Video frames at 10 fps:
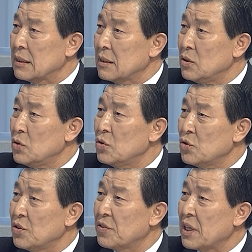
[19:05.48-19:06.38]
new
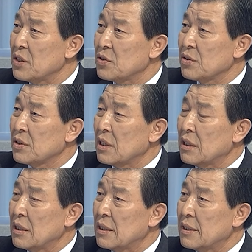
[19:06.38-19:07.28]
unification
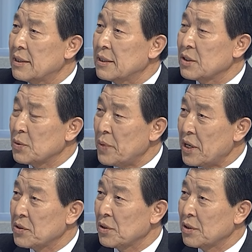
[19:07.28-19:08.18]

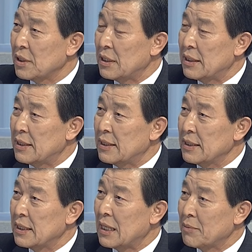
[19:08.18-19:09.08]
special
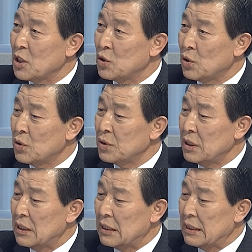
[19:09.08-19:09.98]
economic zone,
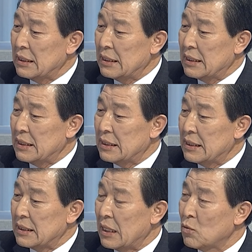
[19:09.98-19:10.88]

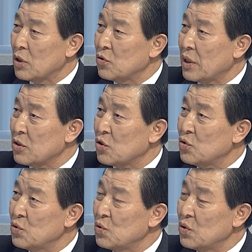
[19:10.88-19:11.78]
can work together
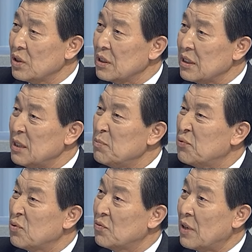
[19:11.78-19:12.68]
to
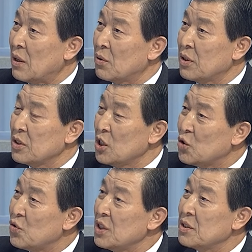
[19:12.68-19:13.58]

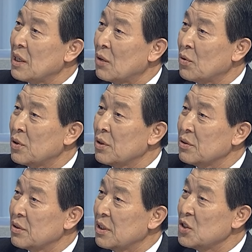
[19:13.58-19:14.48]
increase our
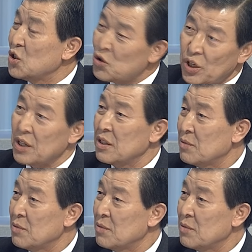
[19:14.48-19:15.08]
exchange